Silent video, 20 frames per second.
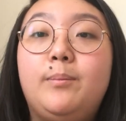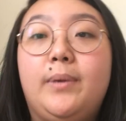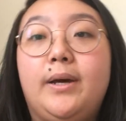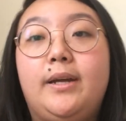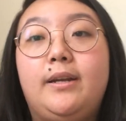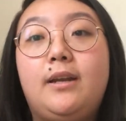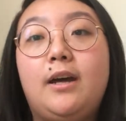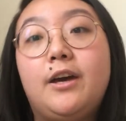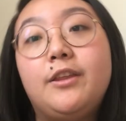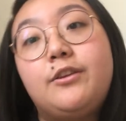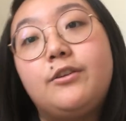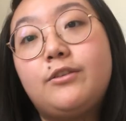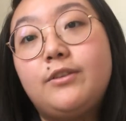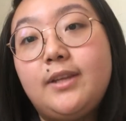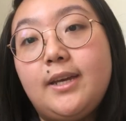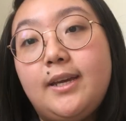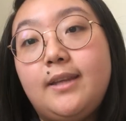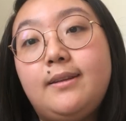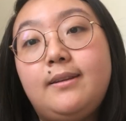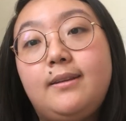But other
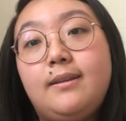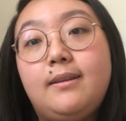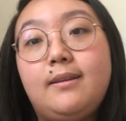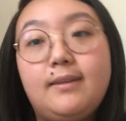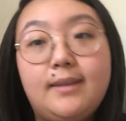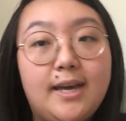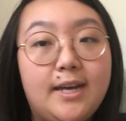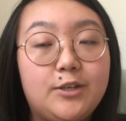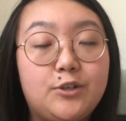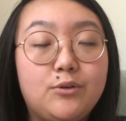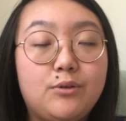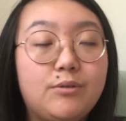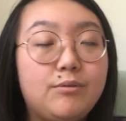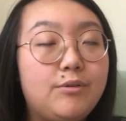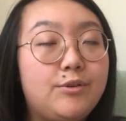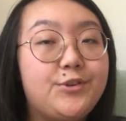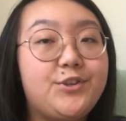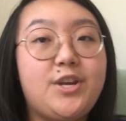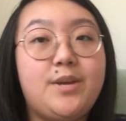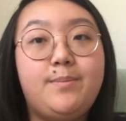than that short
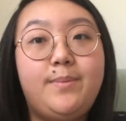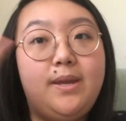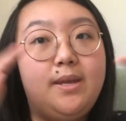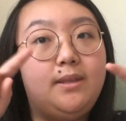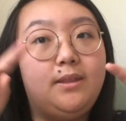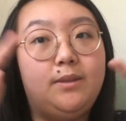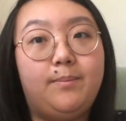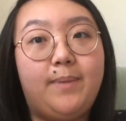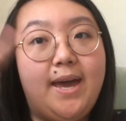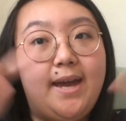row shaping, the